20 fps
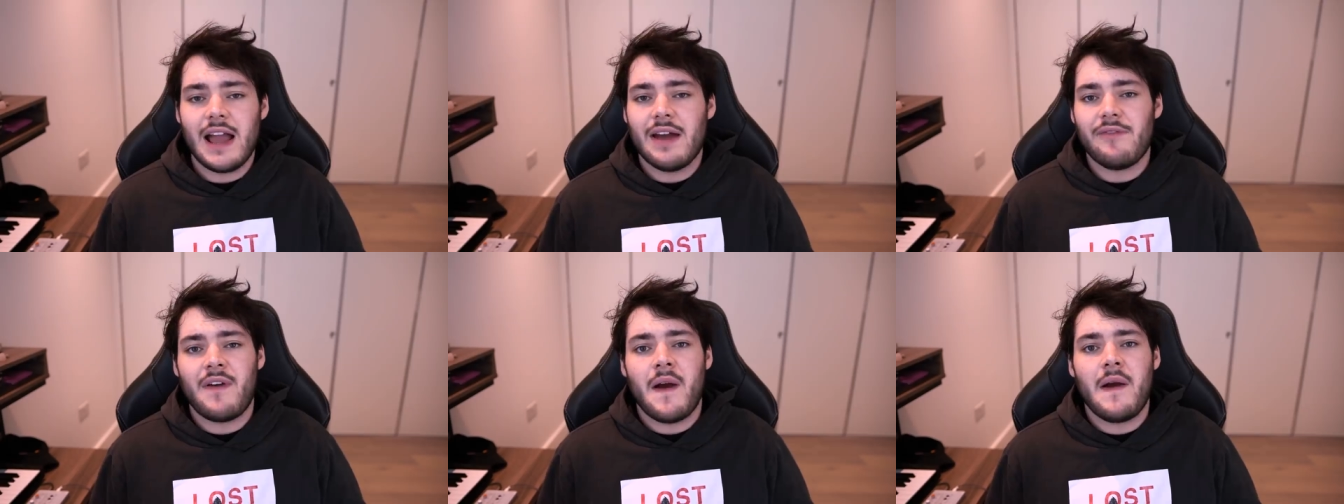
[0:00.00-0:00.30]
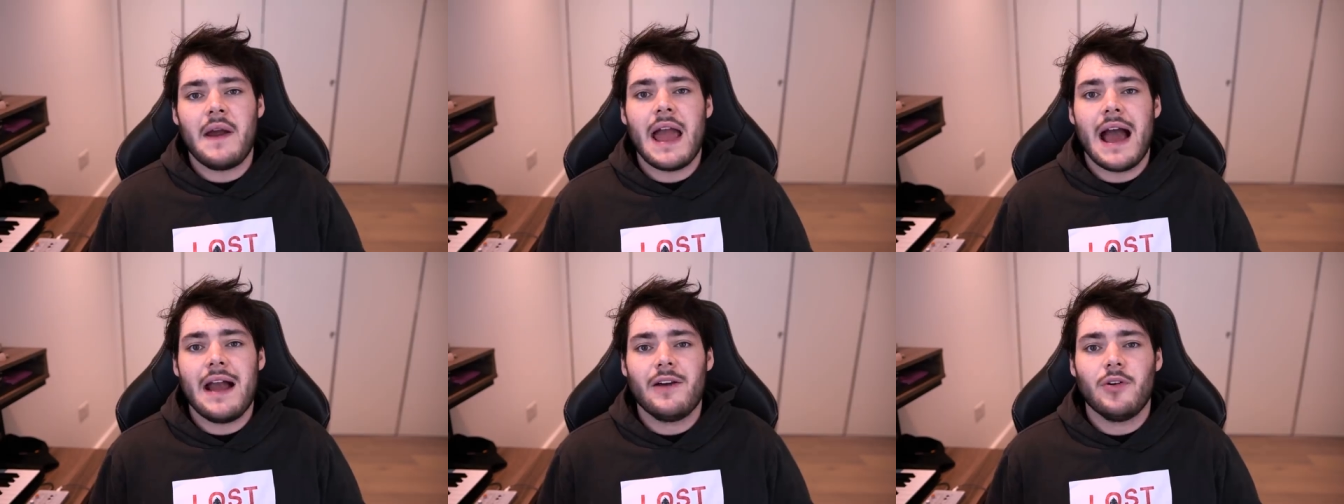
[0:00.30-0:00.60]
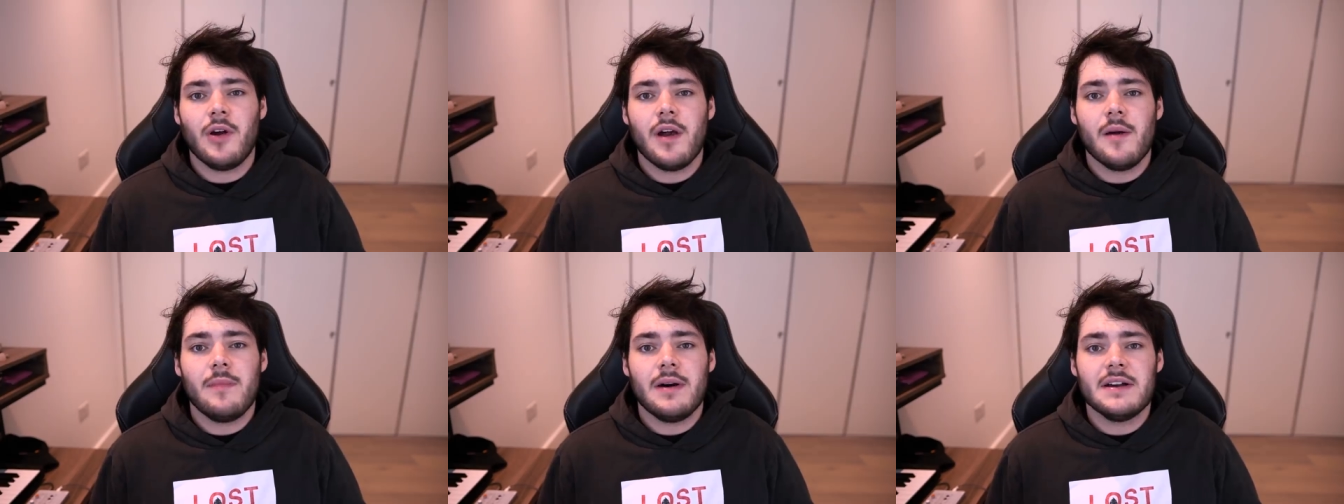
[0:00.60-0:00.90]
I get very
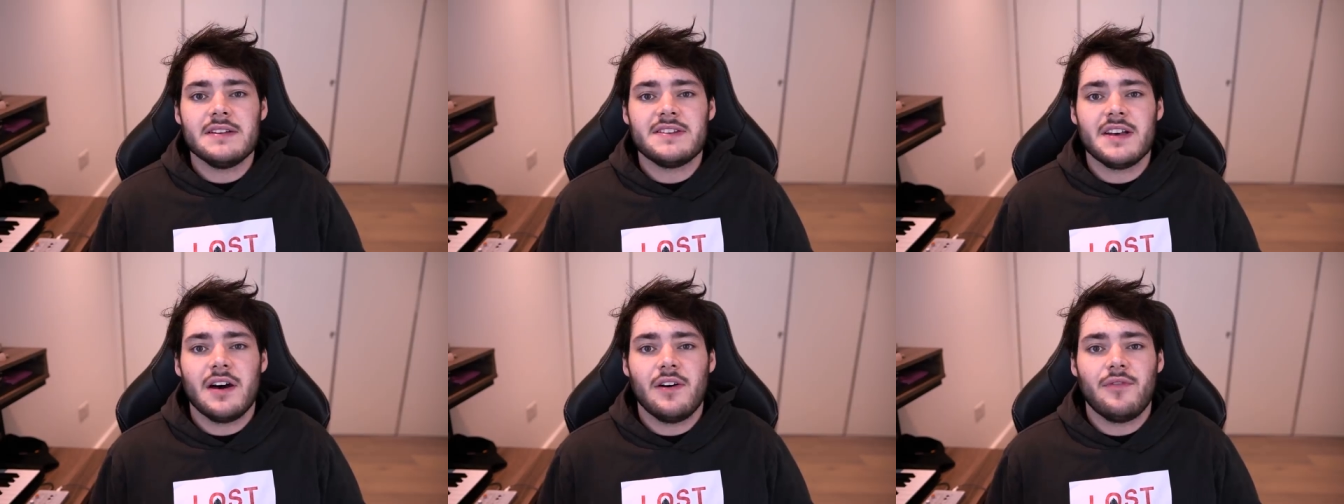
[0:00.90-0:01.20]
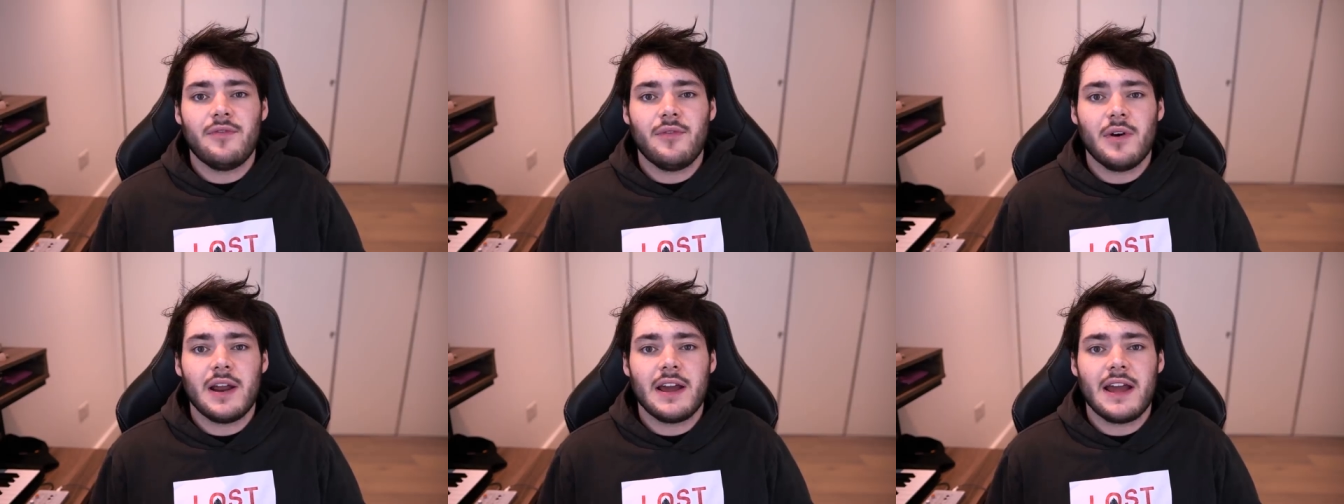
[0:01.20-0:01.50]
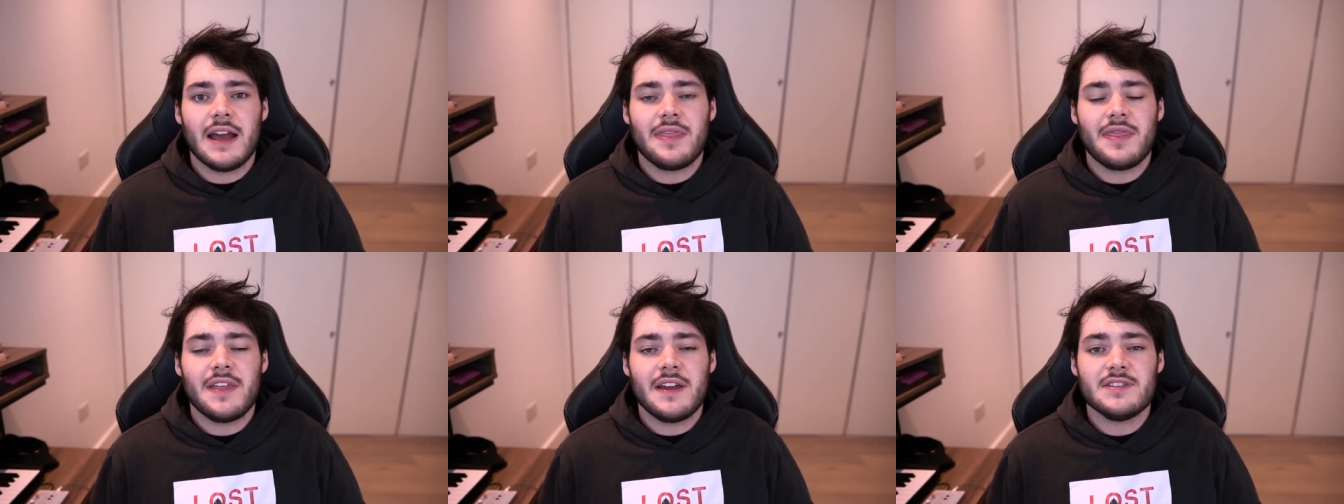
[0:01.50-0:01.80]
angry at myself when I
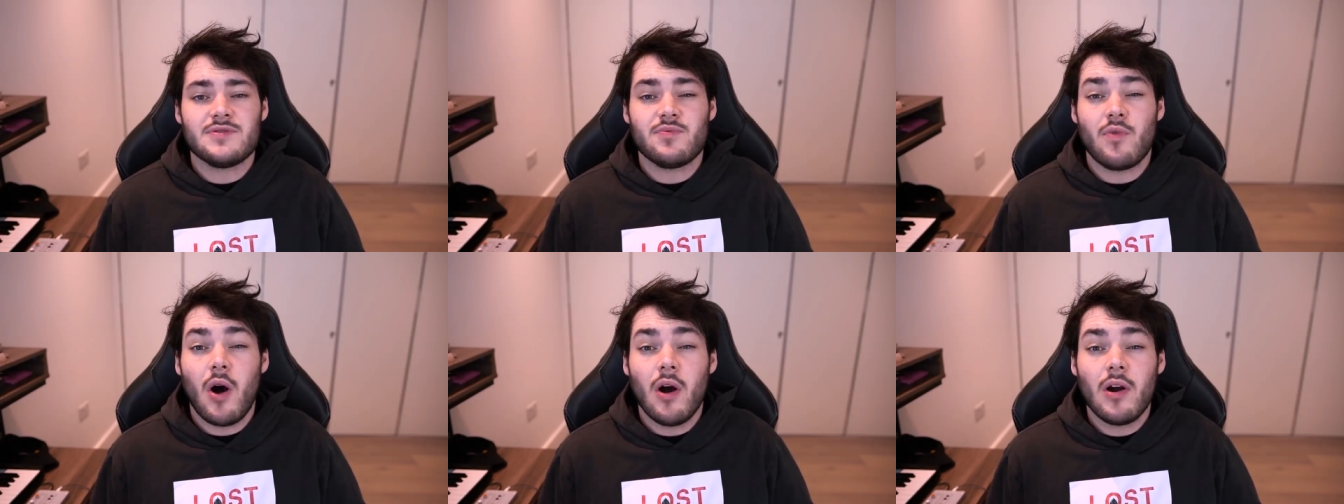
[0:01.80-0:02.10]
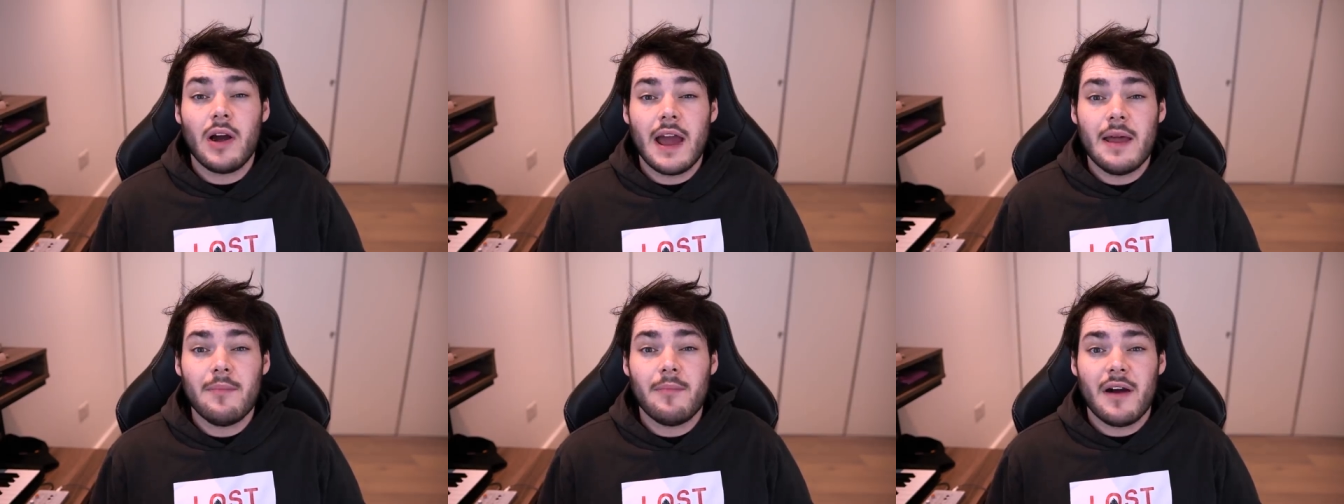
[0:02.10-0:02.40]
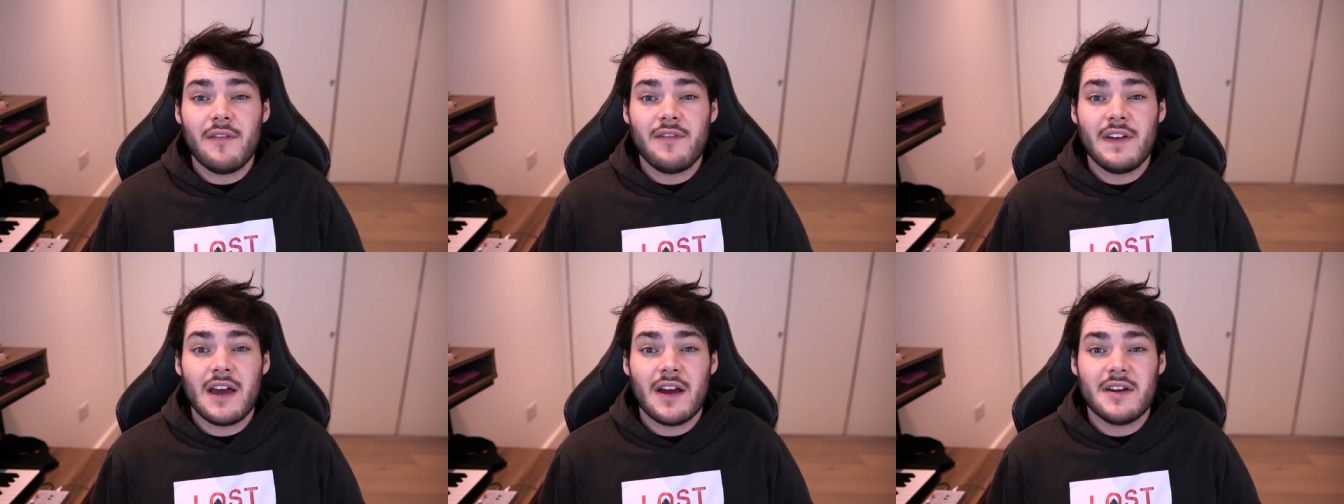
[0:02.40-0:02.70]
get things wrong in
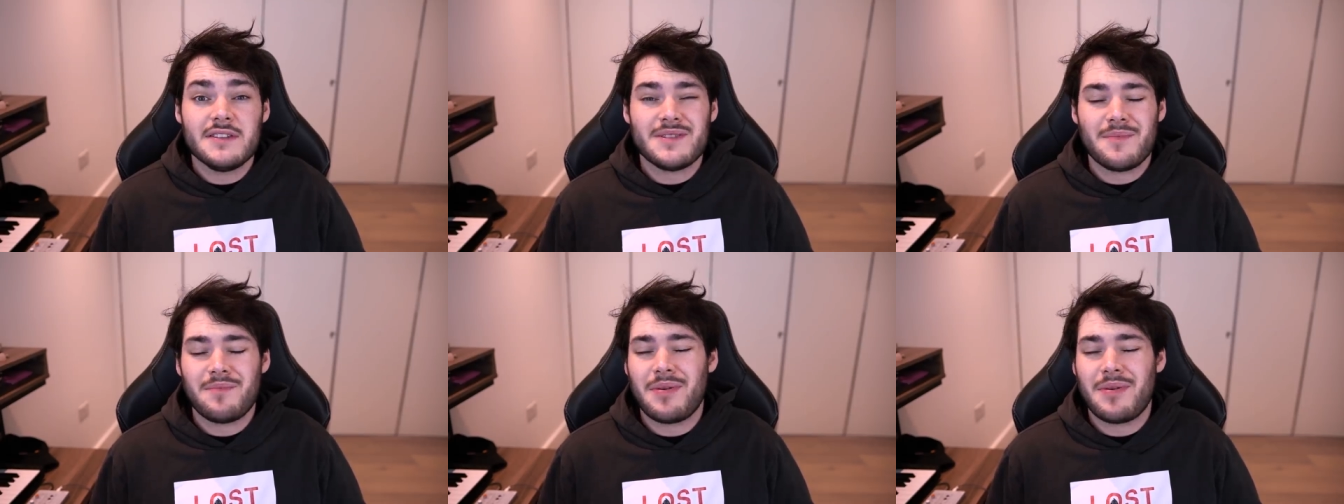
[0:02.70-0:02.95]
my videos.